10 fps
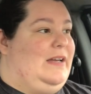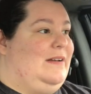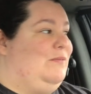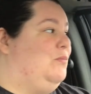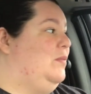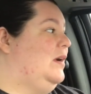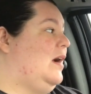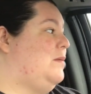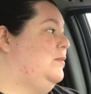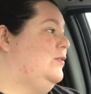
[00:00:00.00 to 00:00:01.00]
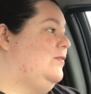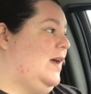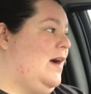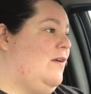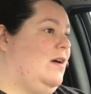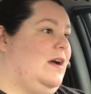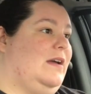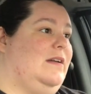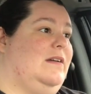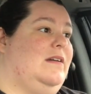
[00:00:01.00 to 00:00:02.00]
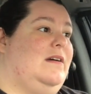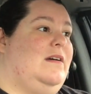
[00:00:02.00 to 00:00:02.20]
And when I moved out and